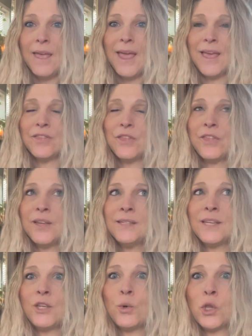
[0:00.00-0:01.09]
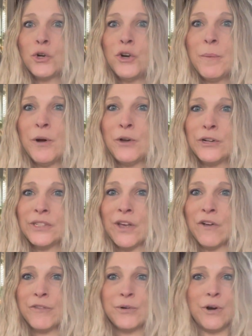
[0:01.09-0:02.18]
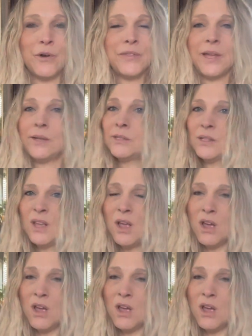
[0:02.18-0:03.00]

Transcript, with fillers: And the things that you learn about yourself throughout this,